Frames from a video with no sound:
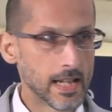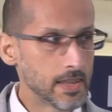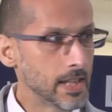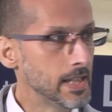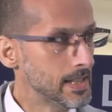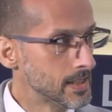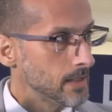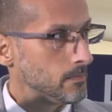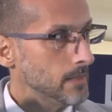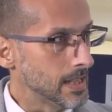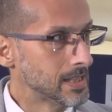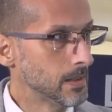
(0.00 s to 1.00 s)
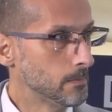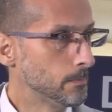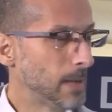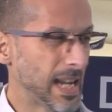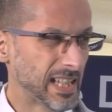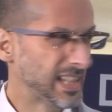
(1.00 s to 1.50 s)
and then there's a
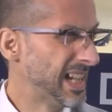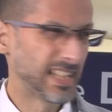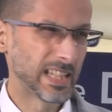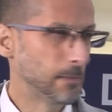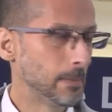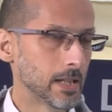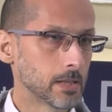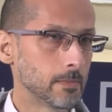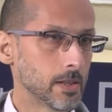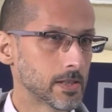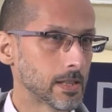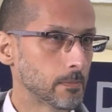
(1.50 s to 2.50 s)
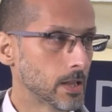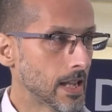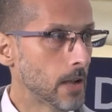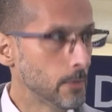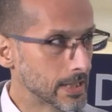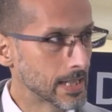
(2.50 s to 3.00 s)
paid layer, £10 a month, something like
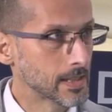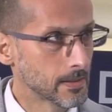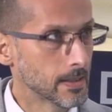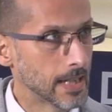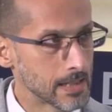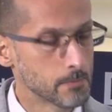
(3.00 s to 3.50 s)
that, which has